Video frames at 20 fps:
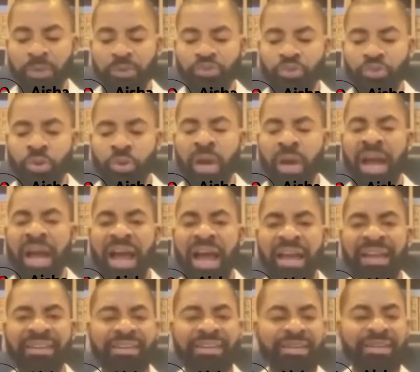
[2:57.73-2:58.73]
So,
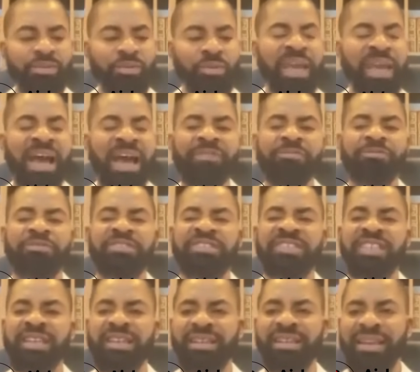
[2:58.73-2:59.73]
and we have
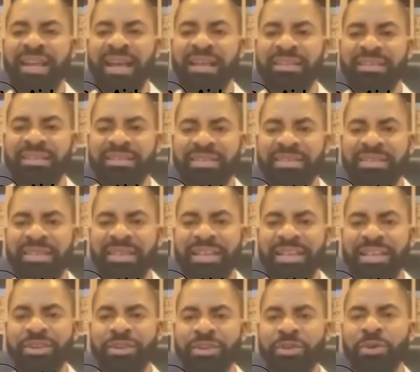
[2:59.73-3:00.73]
seen that,
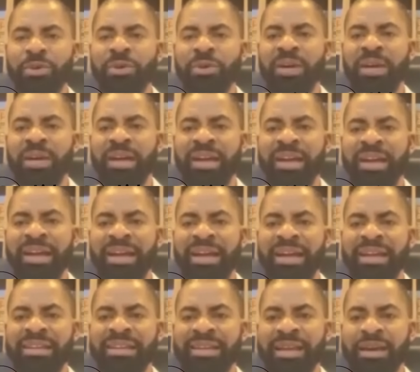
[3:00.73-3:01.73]
you know,
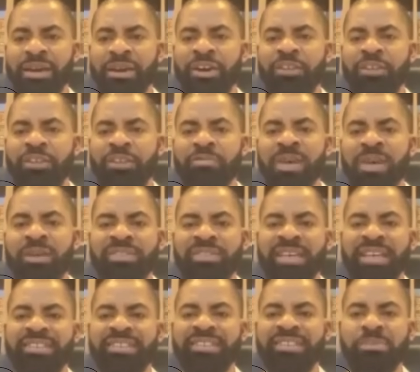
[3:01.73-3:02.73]
the government was
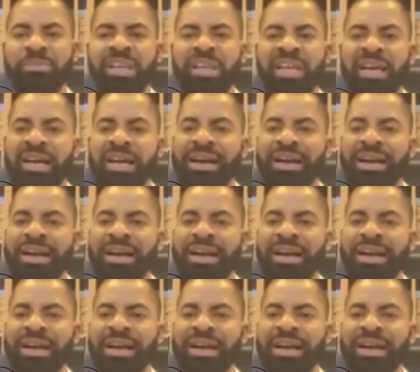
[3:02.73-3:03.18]
extremely